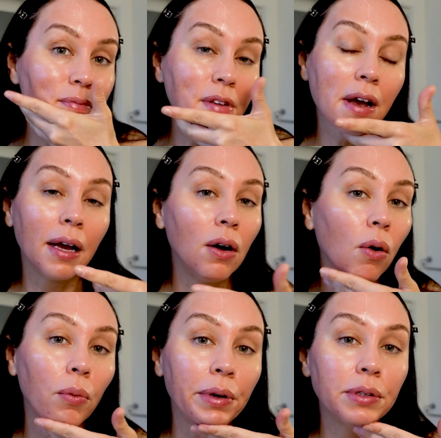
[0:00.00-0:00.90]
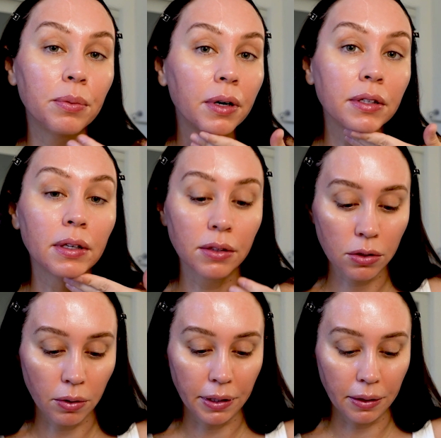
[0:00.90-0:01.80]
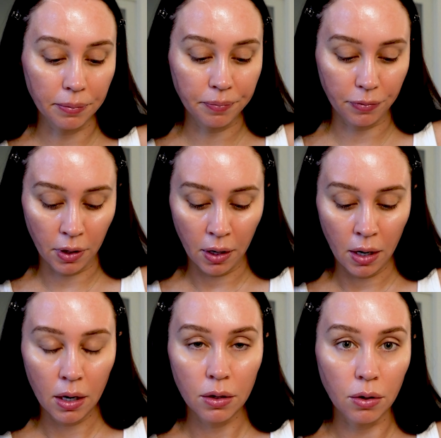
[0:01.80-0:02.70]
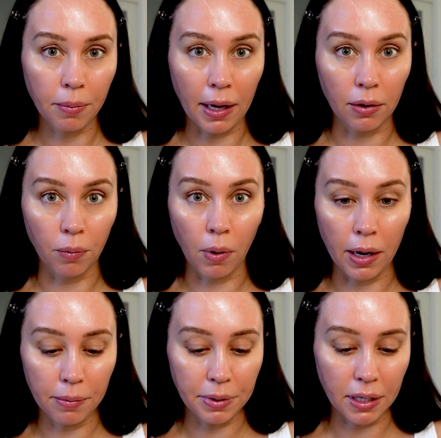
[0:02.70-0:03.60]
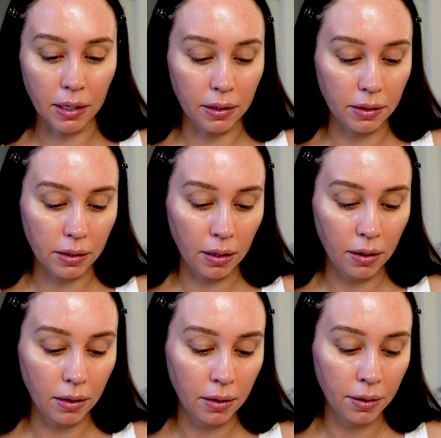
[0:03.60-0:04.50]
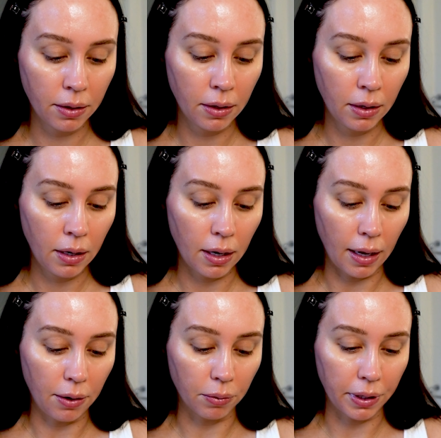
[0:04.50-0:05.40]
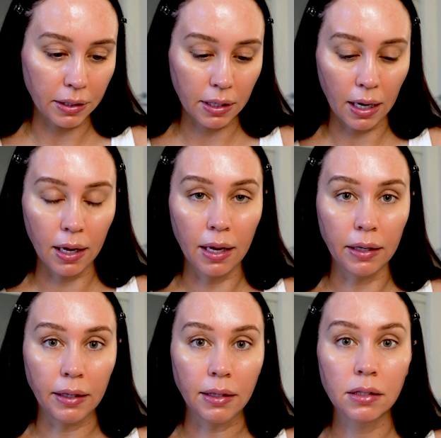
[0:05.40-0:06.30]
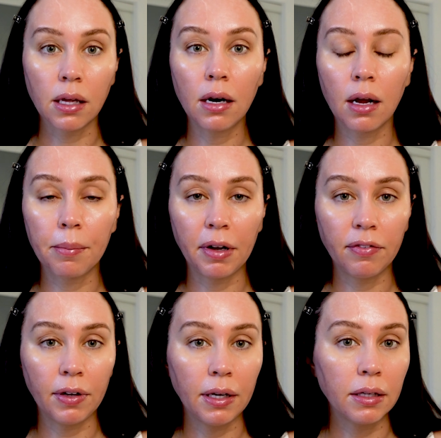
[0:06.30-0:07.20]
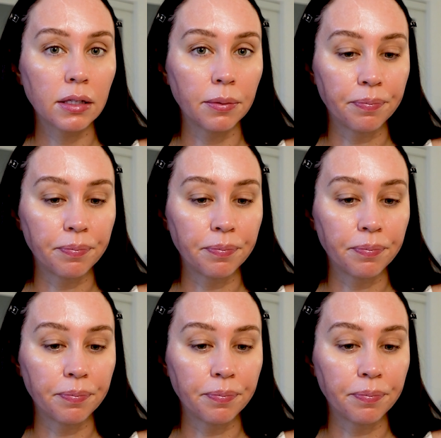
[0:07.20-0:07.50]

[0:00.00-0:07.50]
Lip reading: I always wear sunscreen no matter what because I don't like to get any sun on my face,